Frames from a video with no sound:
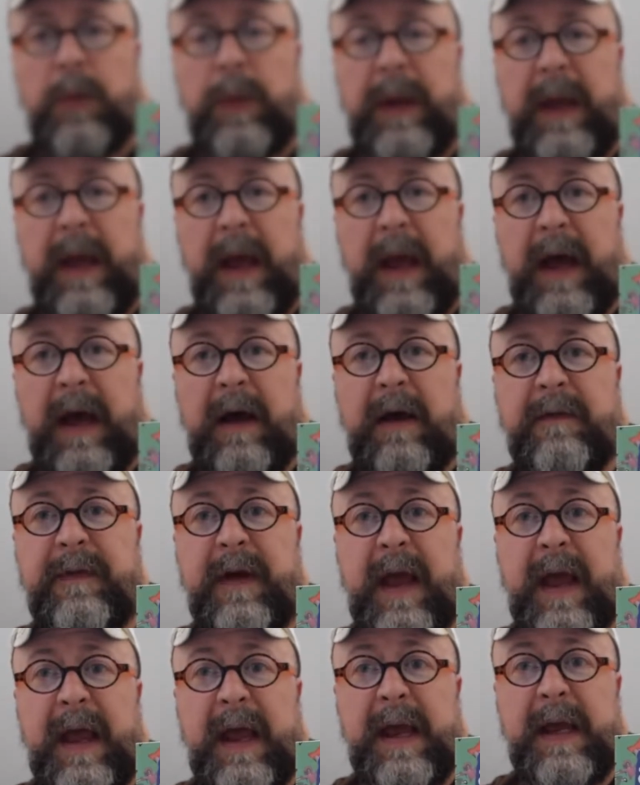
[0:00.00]
we have
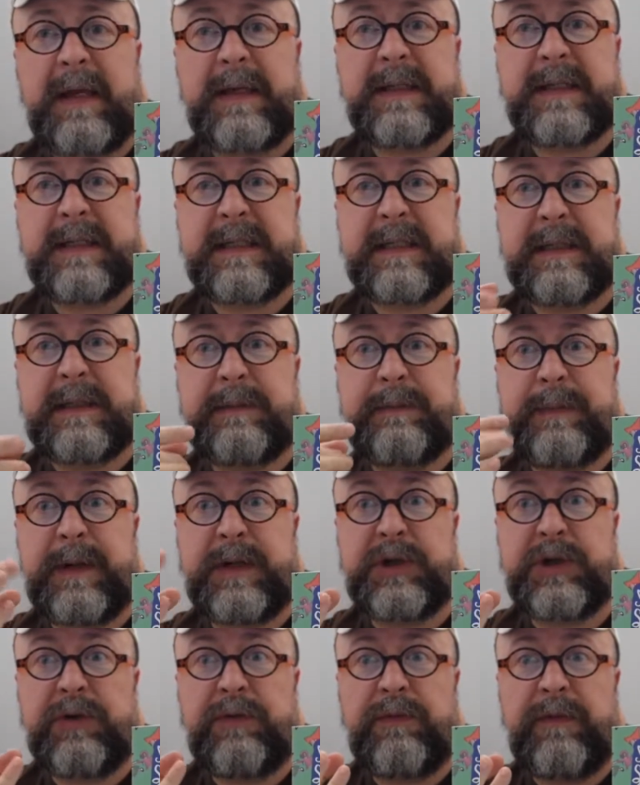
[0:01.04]
a
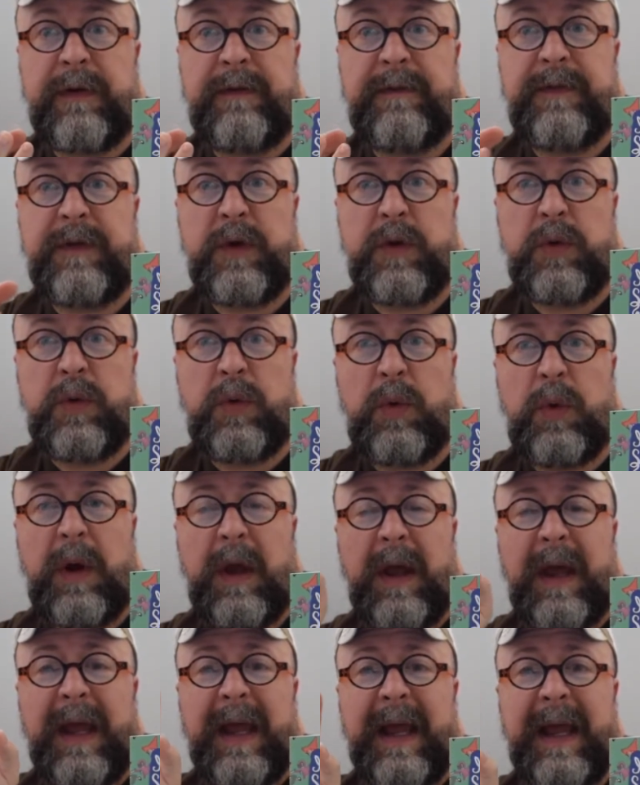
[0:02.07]
special review
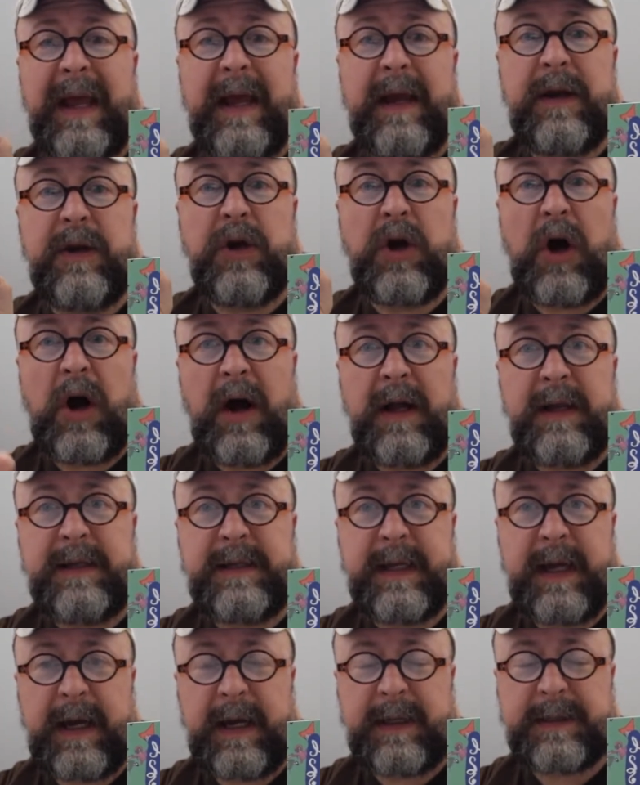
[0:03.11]
and
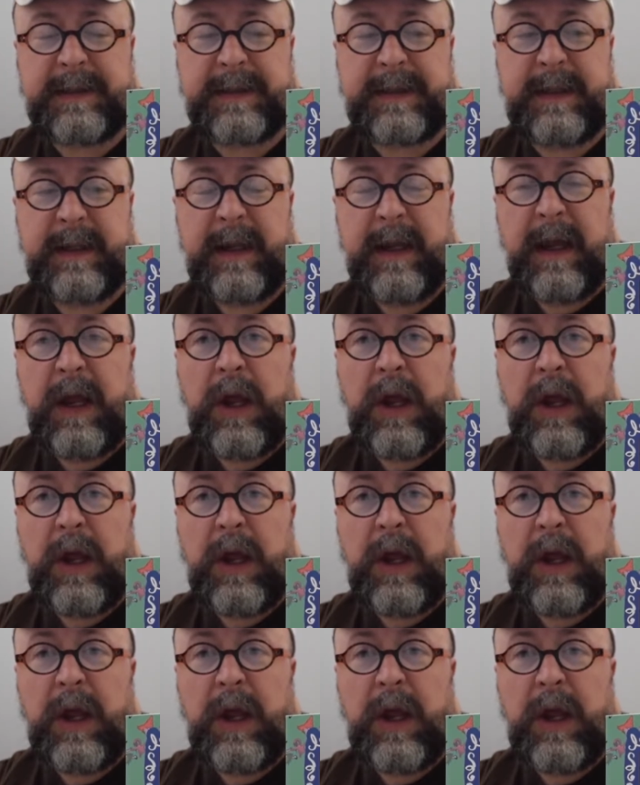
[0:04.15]
contest.